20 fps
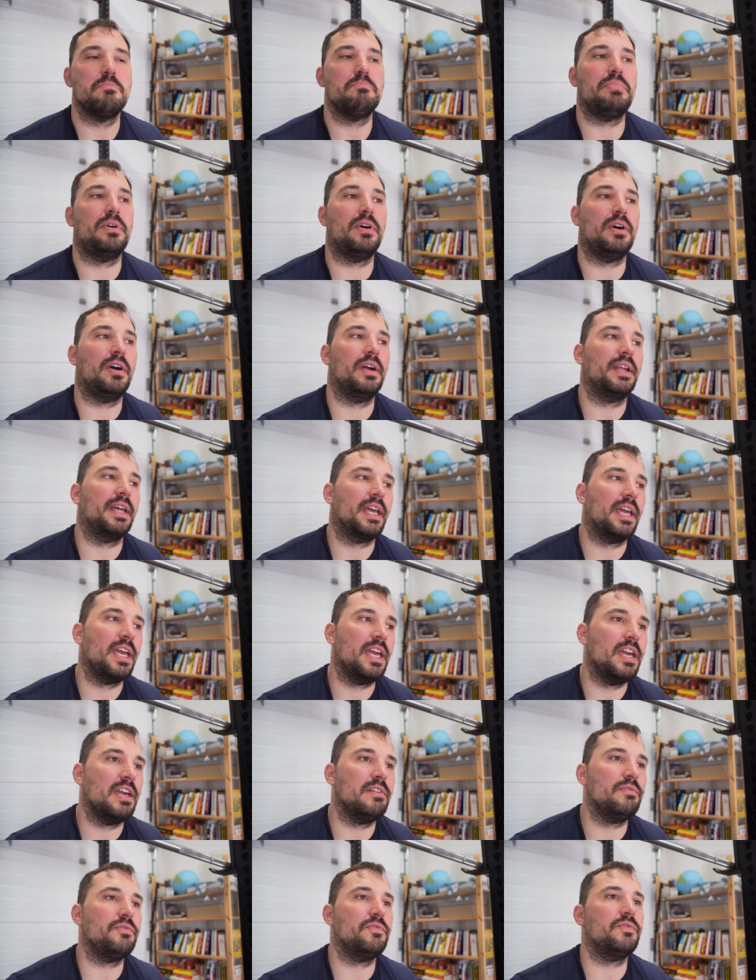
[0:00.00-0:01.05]
But
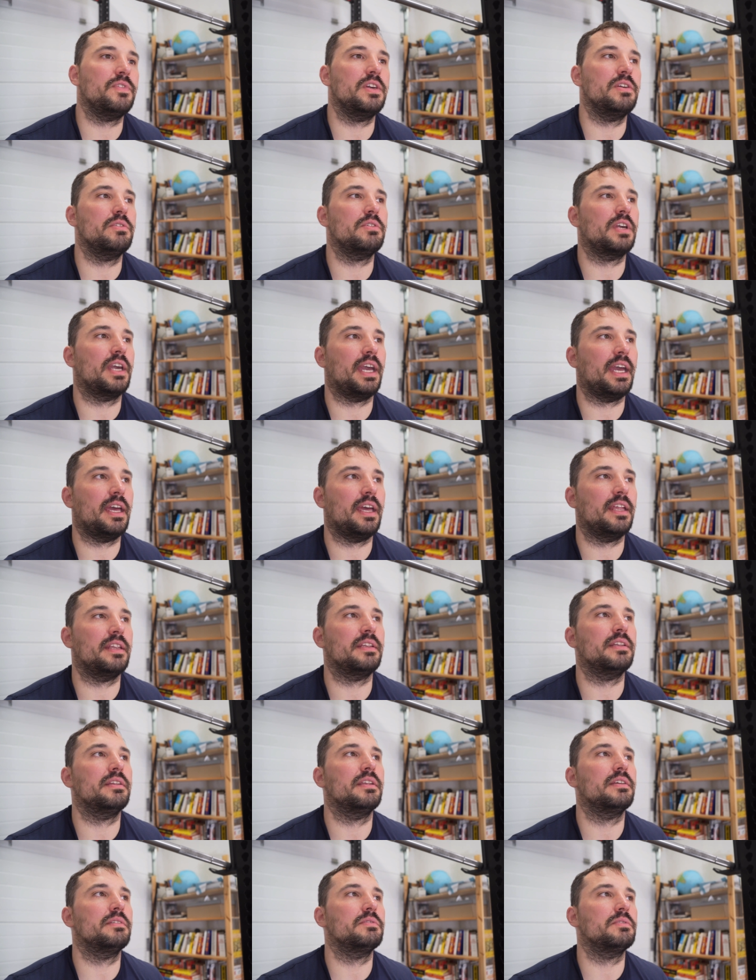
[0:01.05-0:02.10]
if you
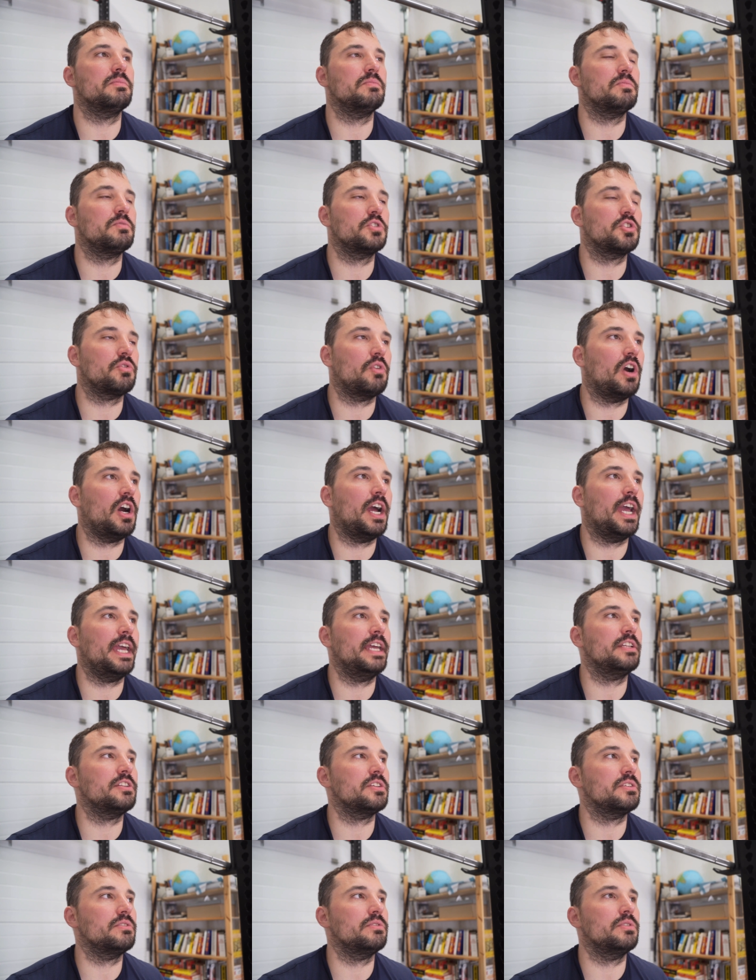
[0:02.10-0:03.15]
can try
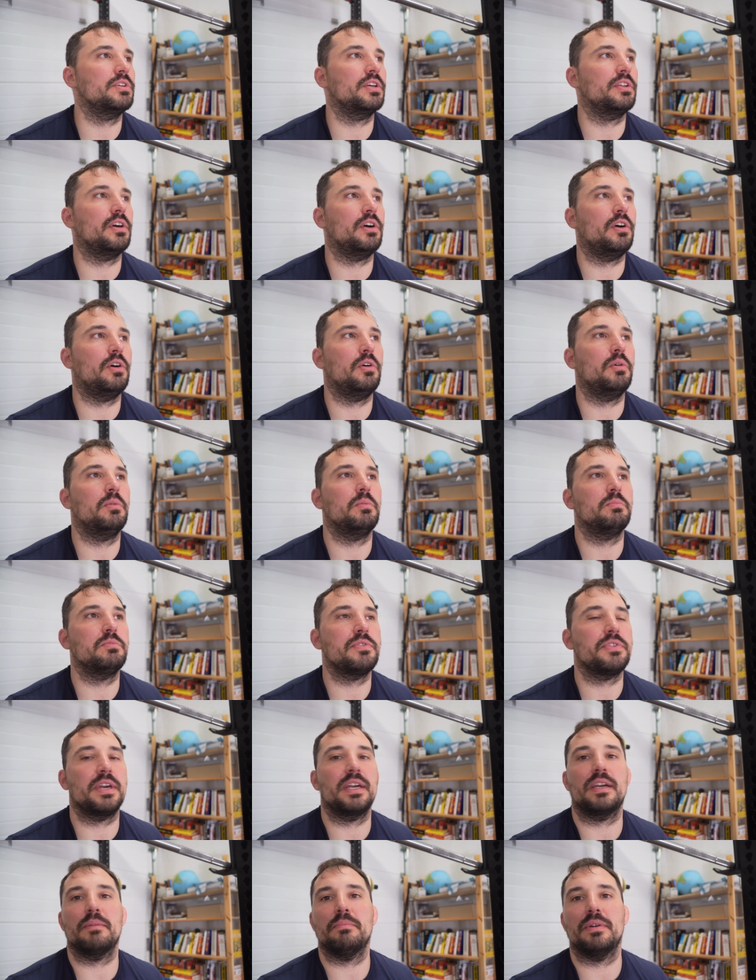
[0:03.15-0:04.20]
to,
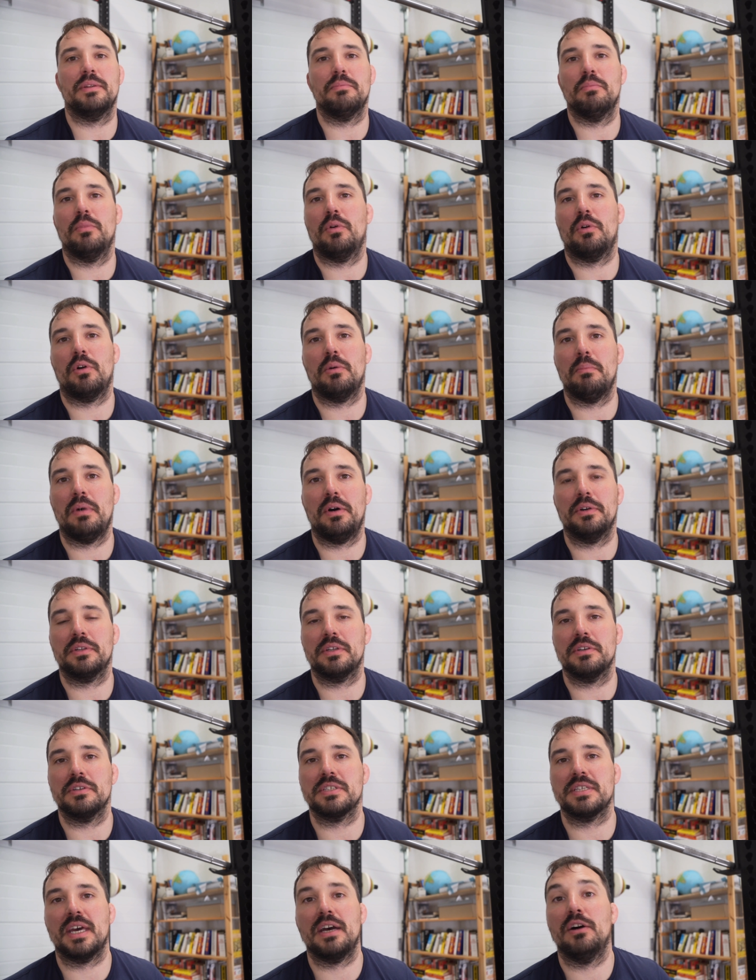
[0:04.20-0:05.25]
think a bit more about
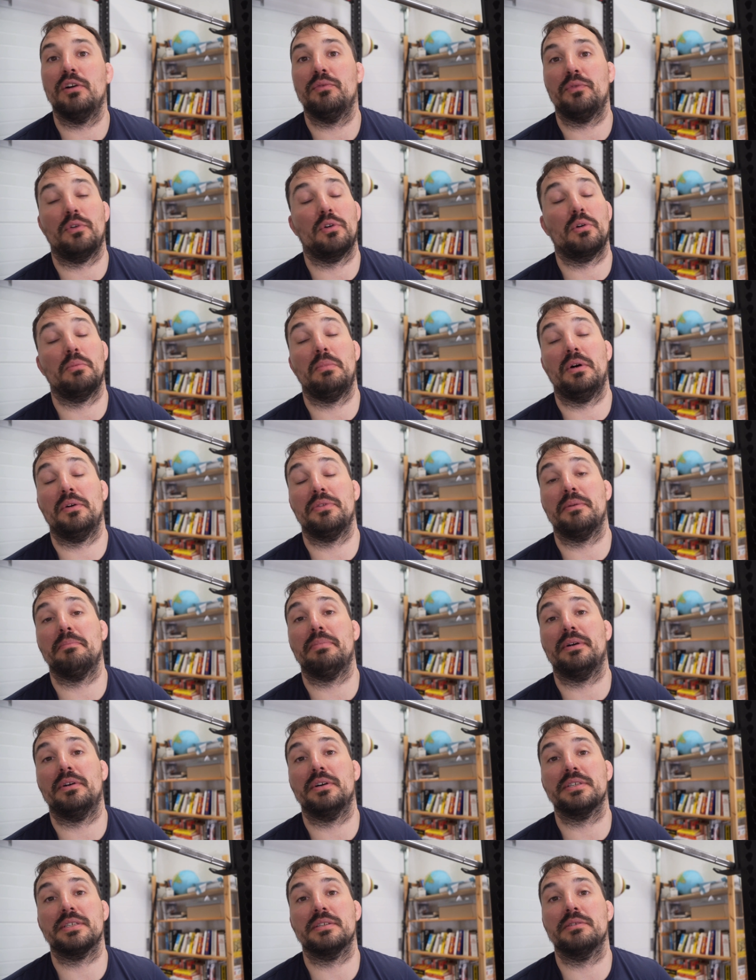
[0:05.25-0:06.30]
yourself or about the
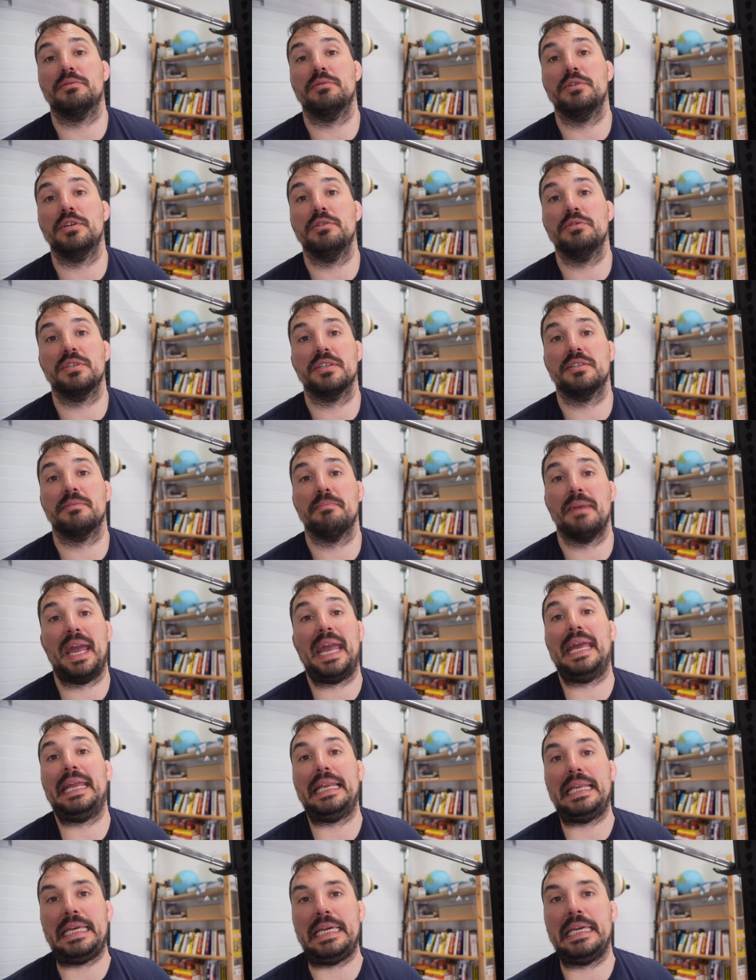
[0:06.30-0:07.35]
person who uses
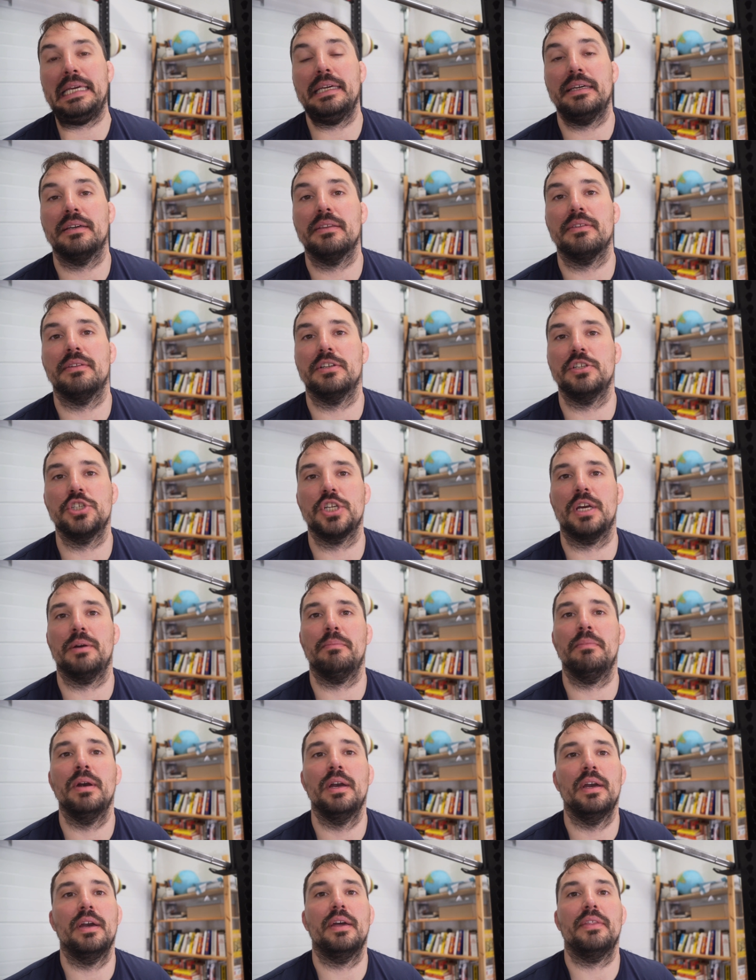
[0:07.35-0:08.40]
mainly the
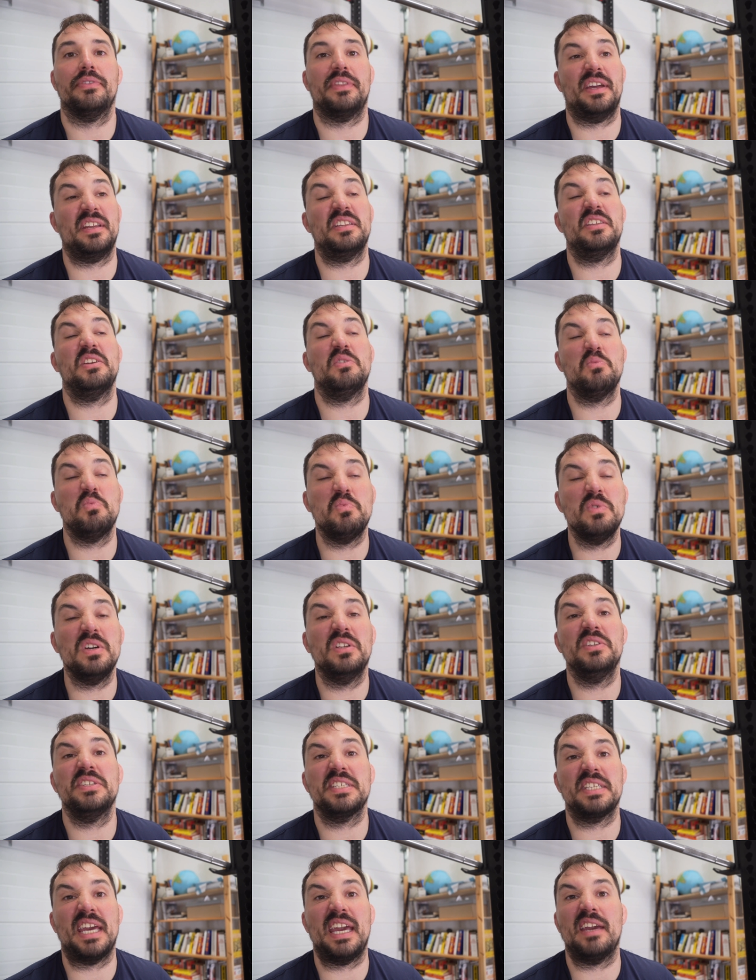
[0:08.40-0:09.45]
gym, then you
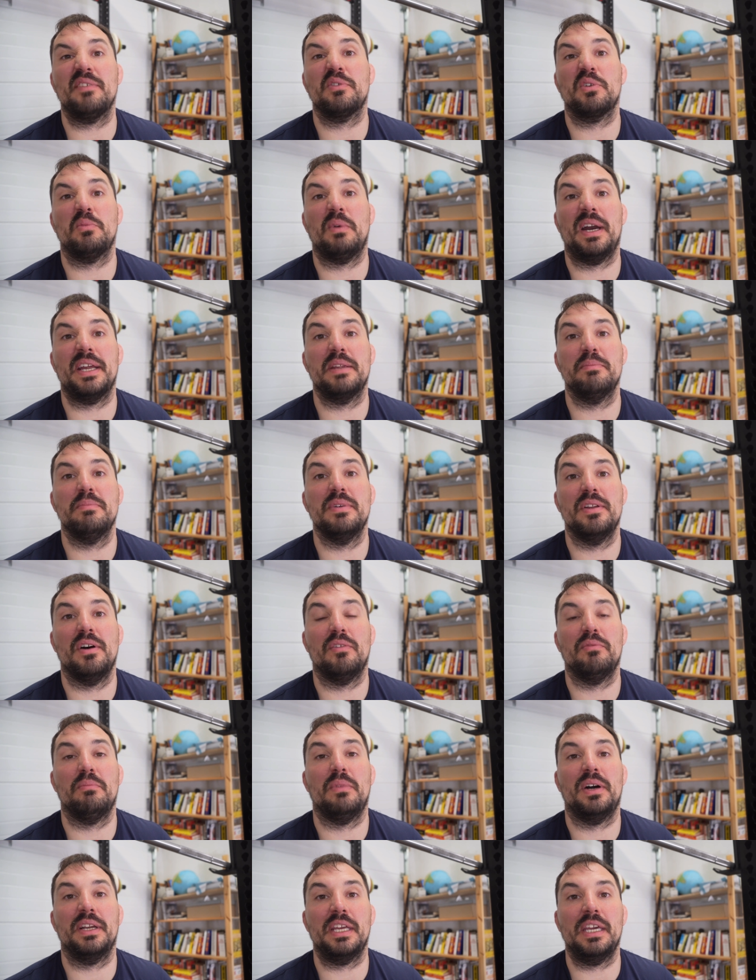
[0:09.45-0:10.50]
will save quite a bit
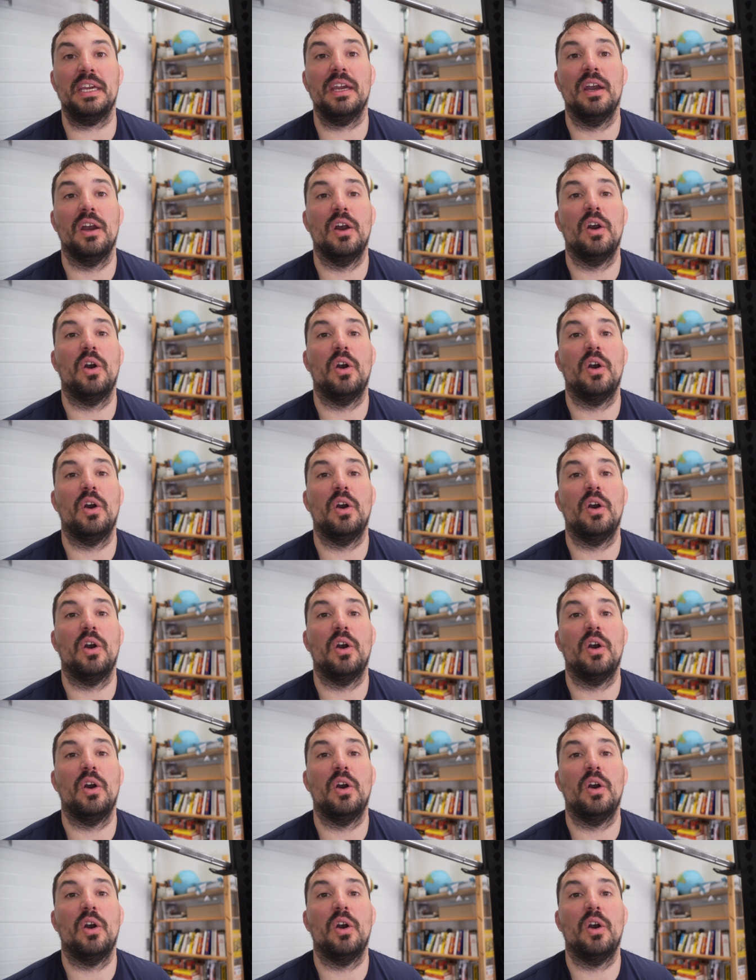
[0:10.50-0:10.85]
of money.